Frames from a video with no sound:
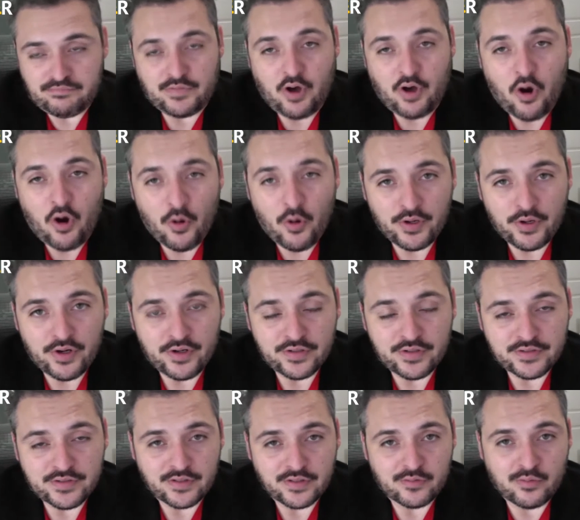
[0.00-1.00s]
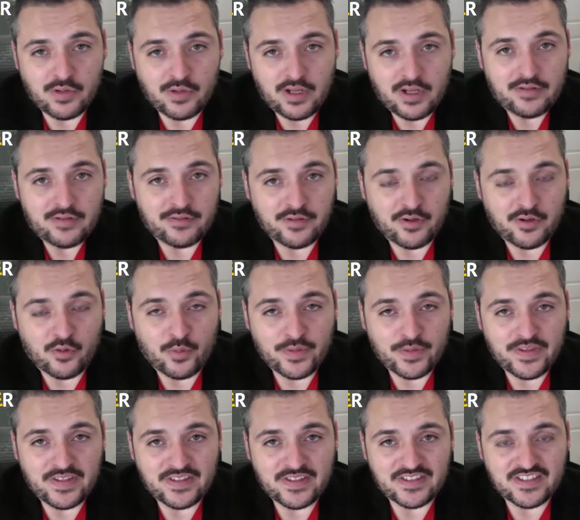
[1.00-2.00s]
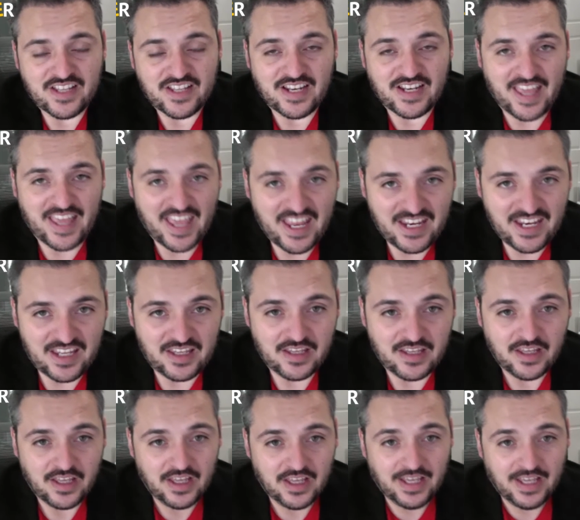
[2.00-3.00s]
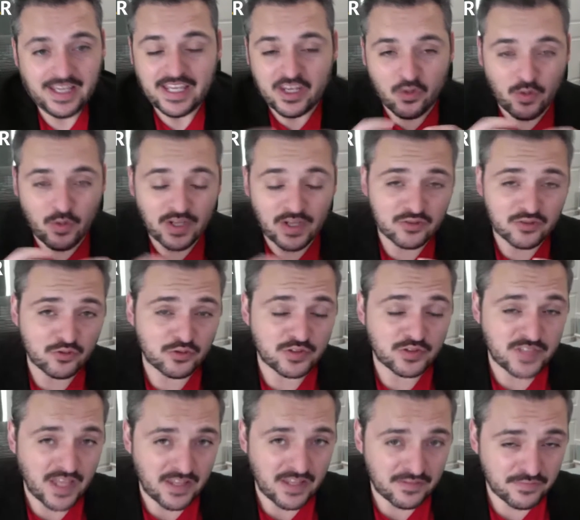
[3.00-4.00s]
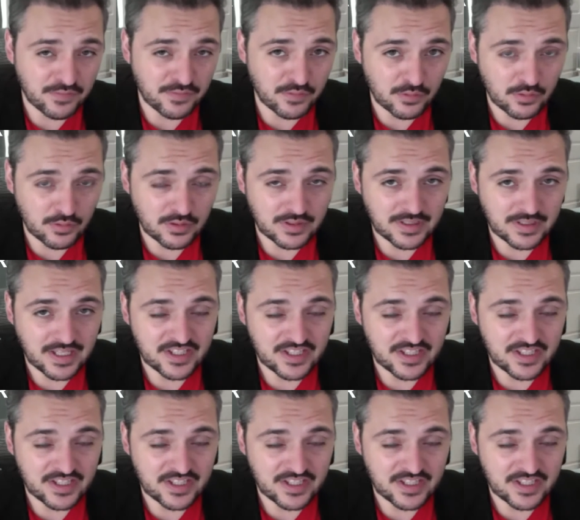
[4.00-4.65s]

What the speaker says: owner said, well, you know, we didn't sell any. It was successful, the